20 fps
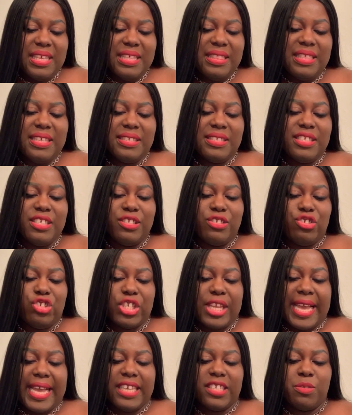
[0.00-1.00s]
This is
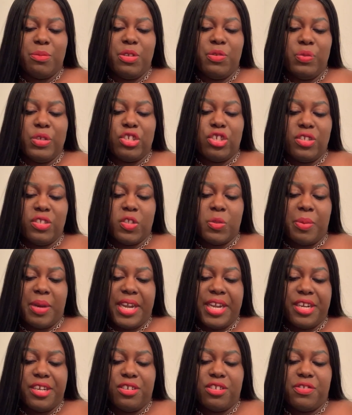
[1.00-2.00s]
jasmine, which
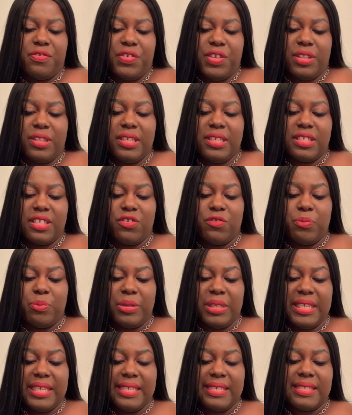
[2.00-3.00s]
inspires feelings of
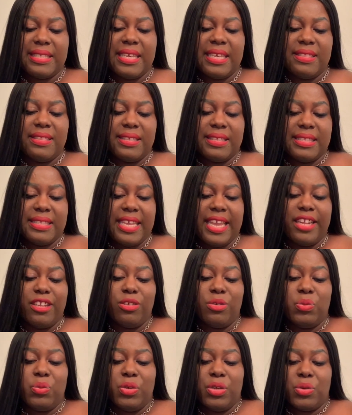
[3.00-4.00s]
bliss, and the
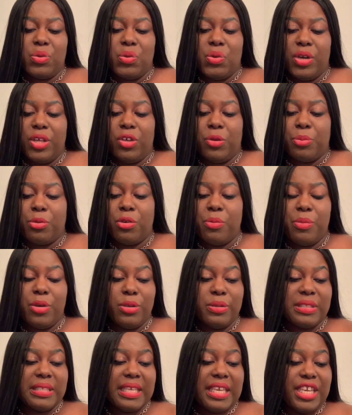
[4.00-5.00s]
sandalwood oil
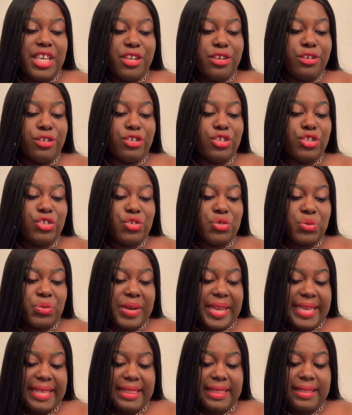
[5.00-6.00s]
promotes inner
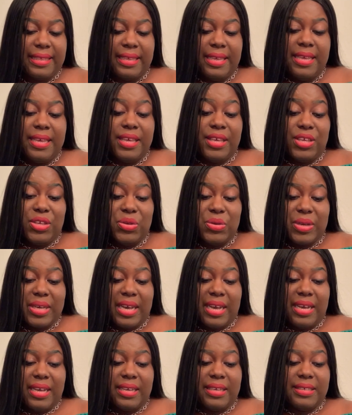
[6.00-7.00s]
strength, you
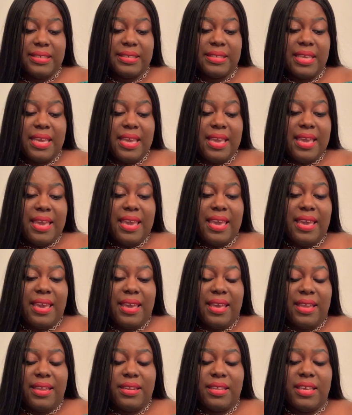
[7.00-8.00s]
guys.
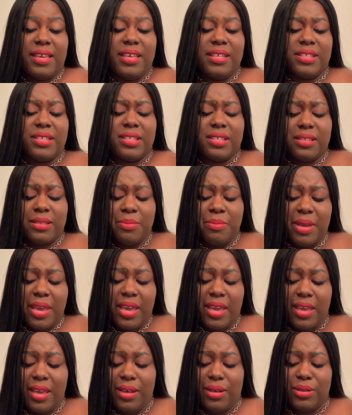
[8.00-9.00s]
And it
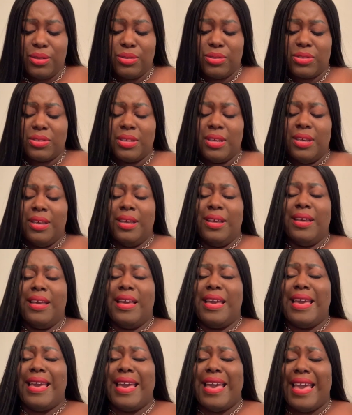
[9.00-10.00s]
smells
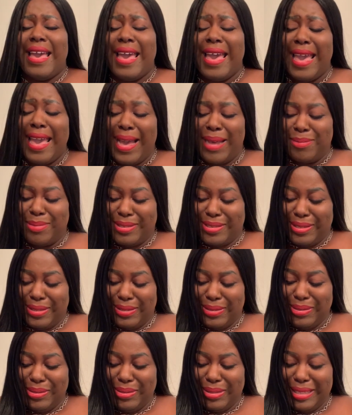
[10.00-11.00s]

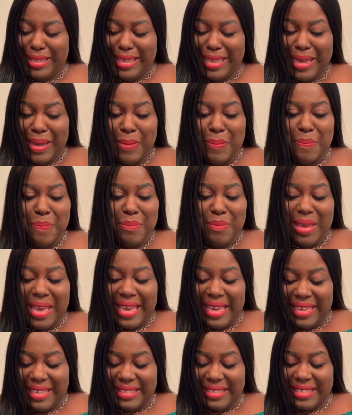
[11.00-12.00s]
absolutely
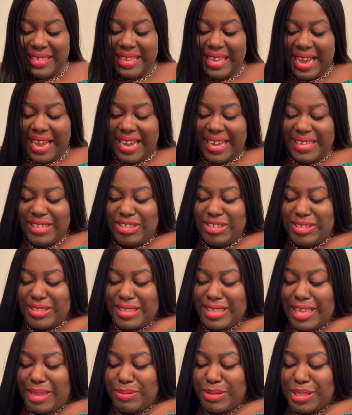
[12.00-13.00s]
amazing. I
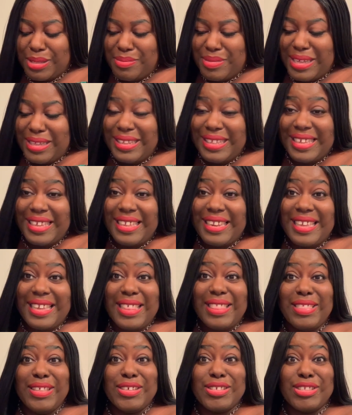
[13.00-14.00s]
just kept smelling it
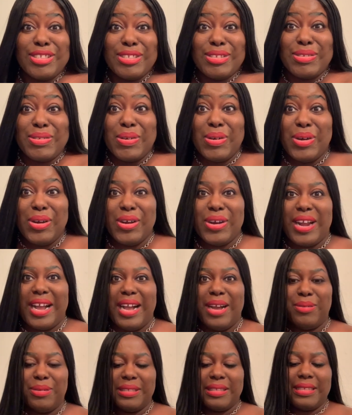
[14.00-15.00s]
the store.
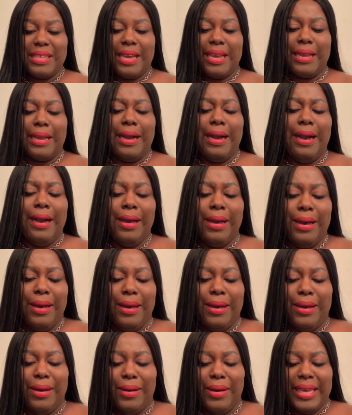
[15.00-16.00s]
I was like,
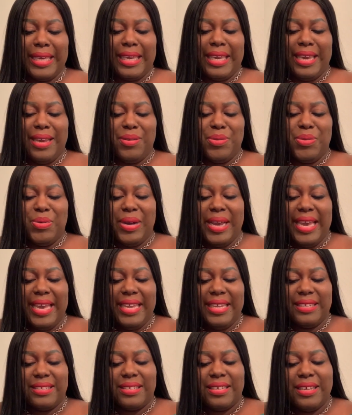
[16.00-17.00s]
oh, I can't
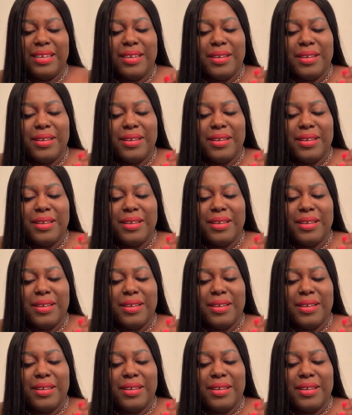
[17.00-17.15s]
wait.